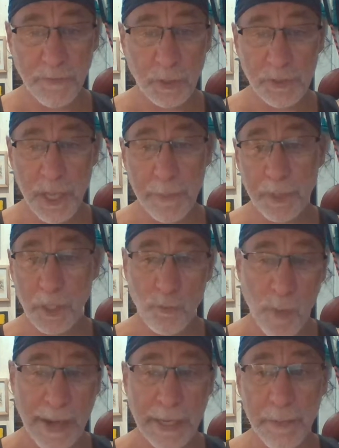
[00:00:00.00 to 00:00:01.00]
For example,
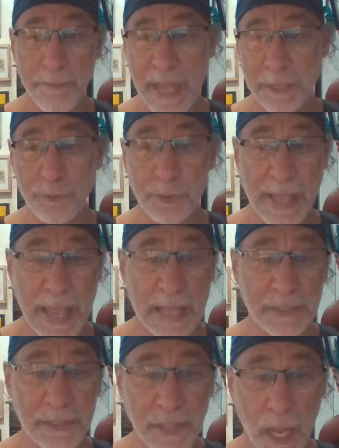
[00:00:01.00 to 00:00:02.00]
uranium, natural
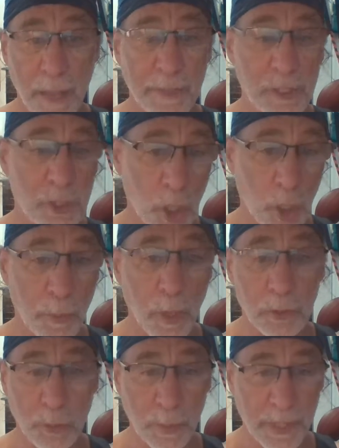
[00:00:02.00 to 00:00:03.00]
gas, diamonds,
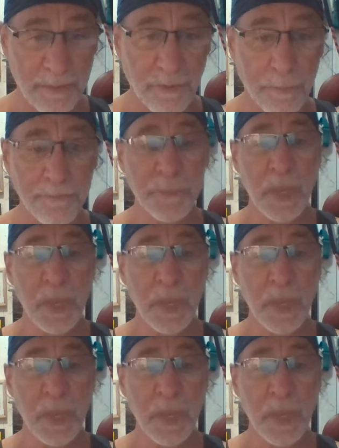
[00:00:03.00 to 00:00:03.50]
cobalt, or whatever.